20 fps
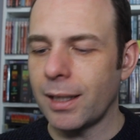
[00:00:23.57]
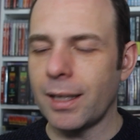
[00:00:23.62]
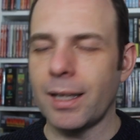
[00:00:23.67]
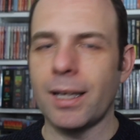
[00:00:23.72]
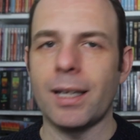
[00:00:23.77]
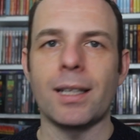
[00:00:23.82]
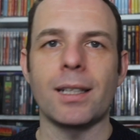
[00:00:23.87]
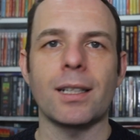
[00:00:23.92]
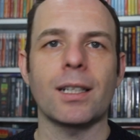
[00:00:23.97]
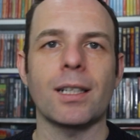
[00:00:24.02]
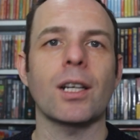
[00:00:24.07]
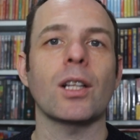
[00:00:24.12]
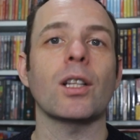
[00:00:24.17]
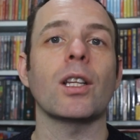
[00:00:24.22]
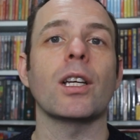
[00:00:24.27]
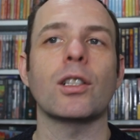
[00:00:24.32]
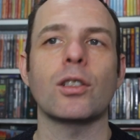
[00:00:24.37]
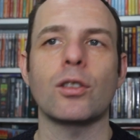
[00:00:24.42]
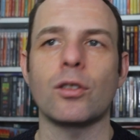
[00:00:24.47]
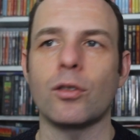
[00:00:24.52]
uh,
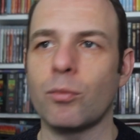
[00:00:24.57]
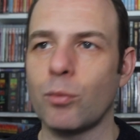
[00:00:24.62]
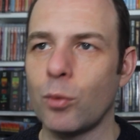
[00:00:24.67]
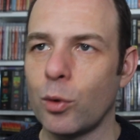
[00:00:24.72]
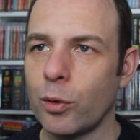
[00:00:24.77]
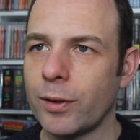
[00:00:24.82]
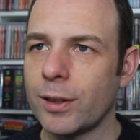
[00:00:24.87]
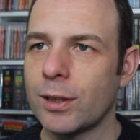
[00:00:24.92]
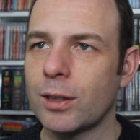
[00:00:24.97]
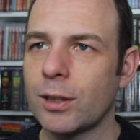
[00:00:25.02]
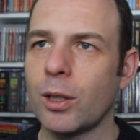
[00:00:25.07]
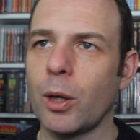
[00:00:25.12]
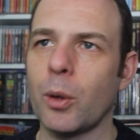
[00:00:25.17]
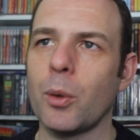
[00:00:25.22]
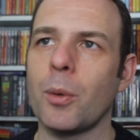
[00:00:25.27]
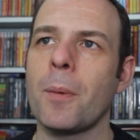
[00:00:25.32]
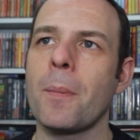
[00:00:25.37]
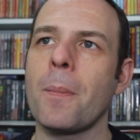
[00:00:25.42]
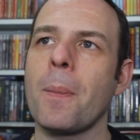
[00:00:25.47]
collection of movies. Now,